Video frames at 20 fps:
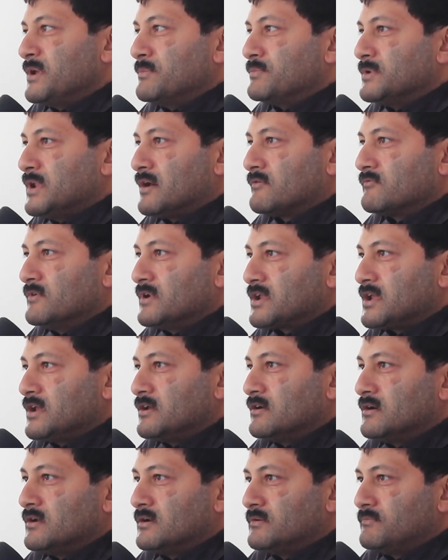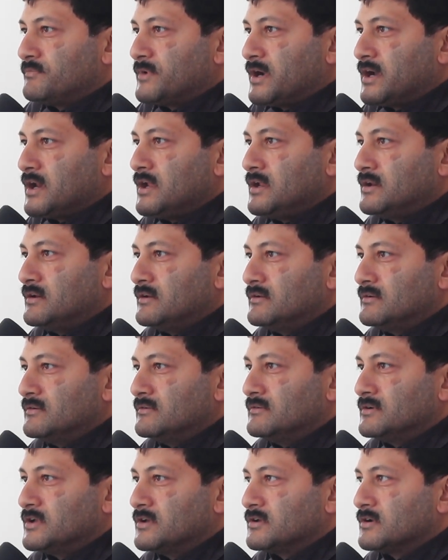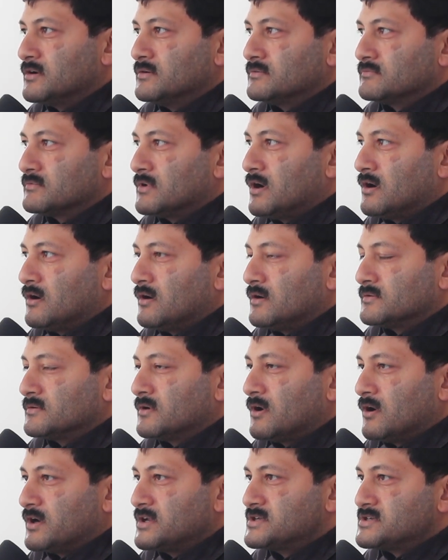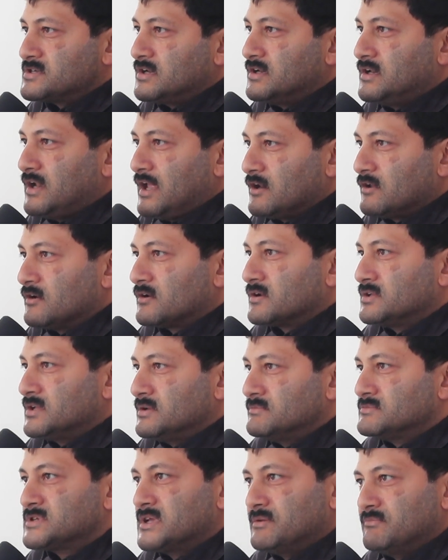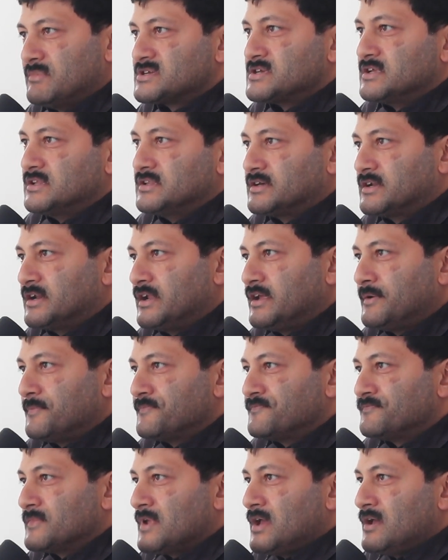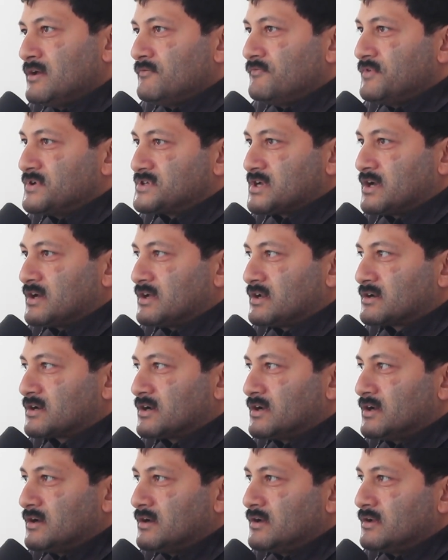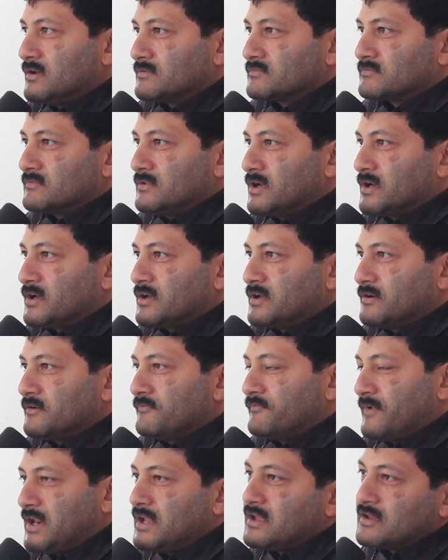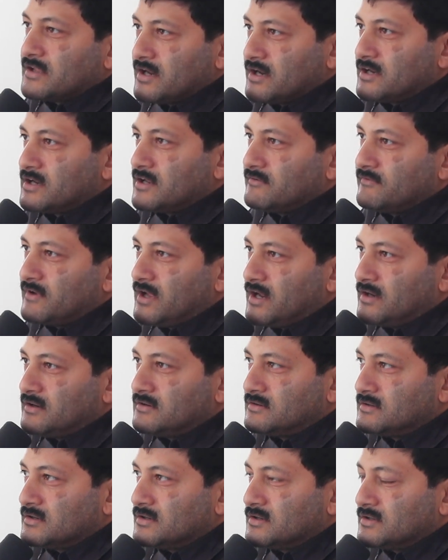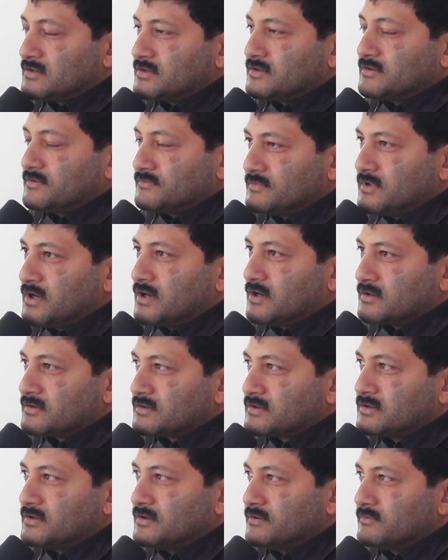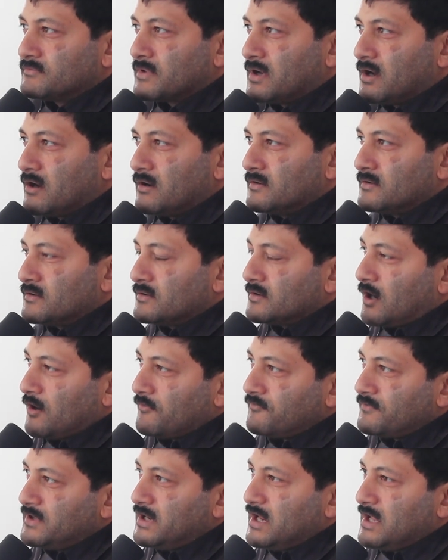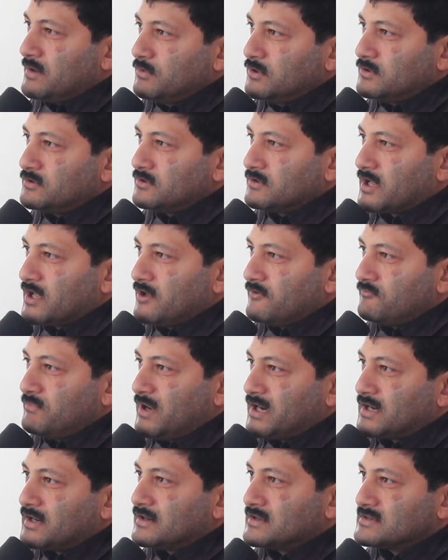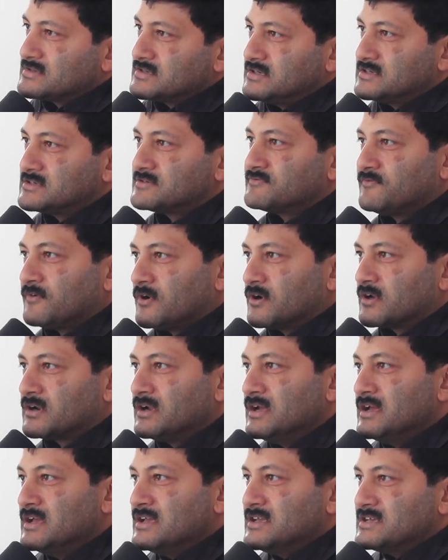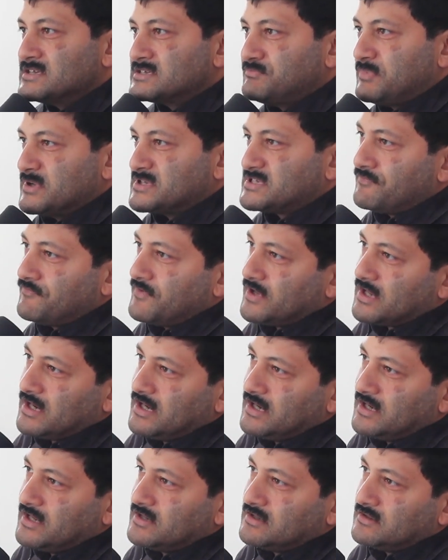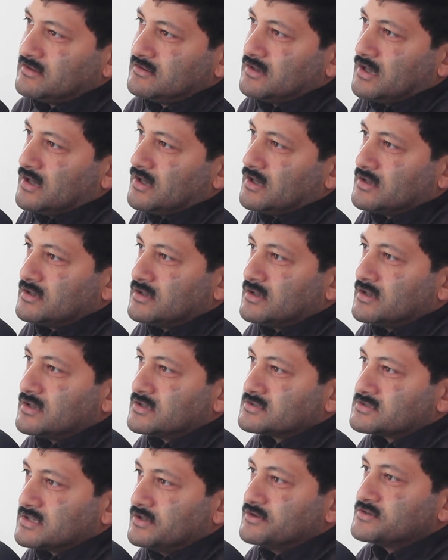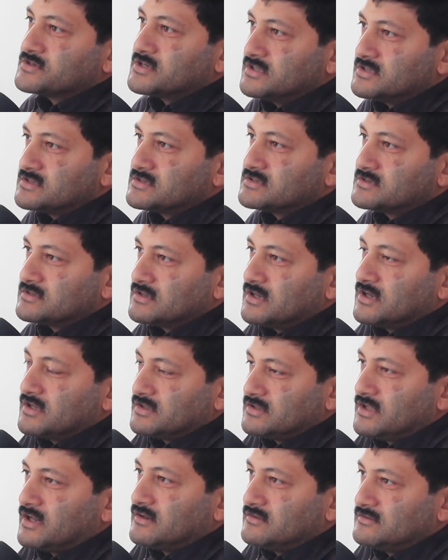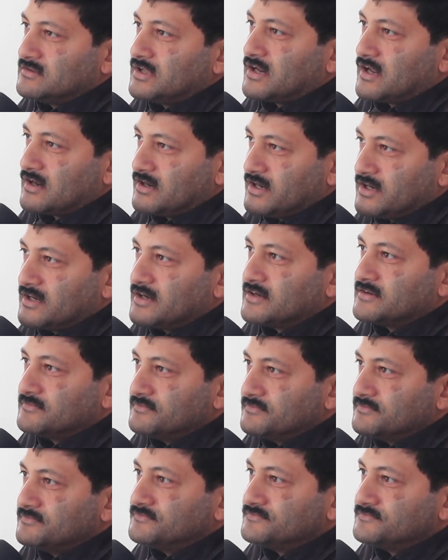people are working on pretty, original algorithms in machine learning, which are, very creative and, often able to give better results for specific Indian solutions that are needed.